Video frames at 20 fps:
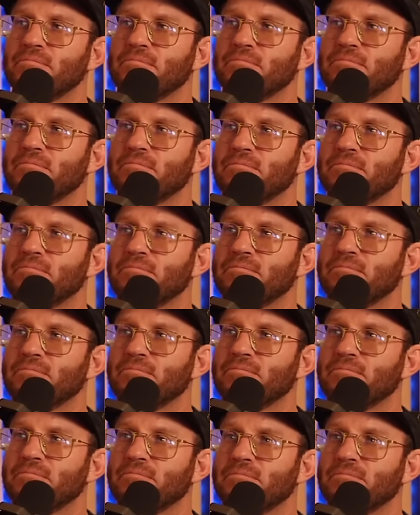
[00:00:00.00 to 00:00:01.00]

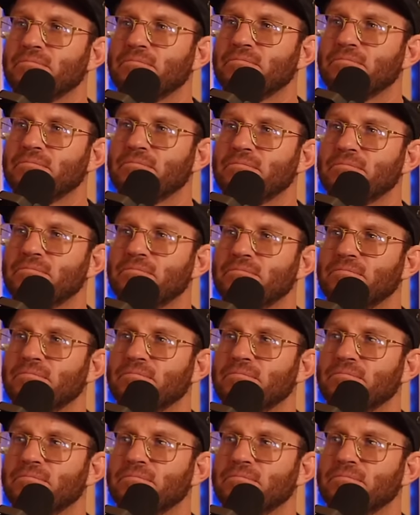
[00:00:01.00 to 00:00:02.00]

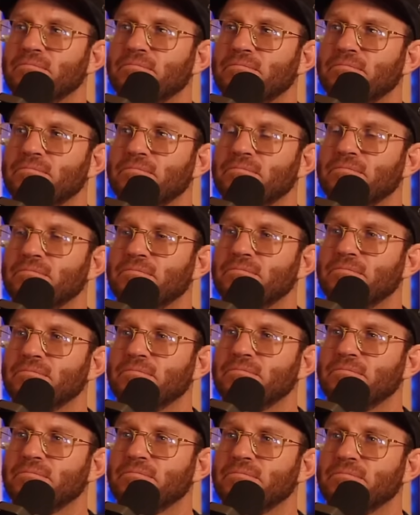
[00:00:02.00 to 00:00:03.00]

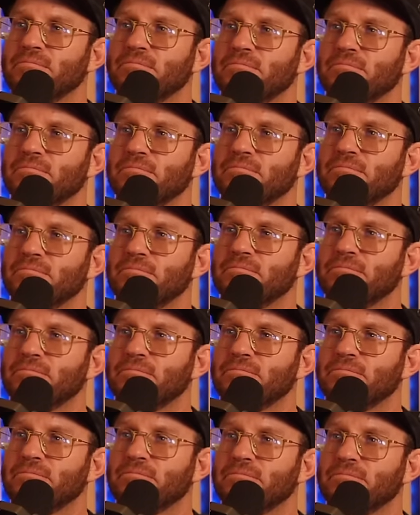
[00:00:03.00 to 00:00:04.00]

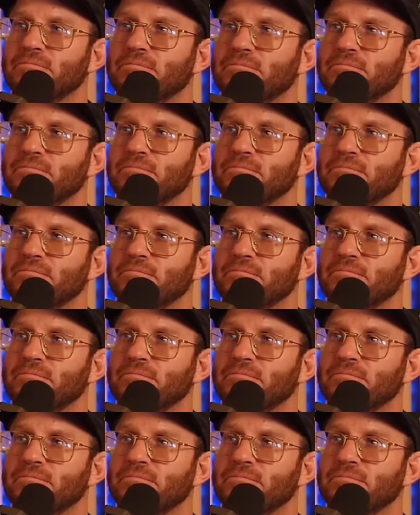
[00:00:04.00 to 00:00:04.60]
[no speech]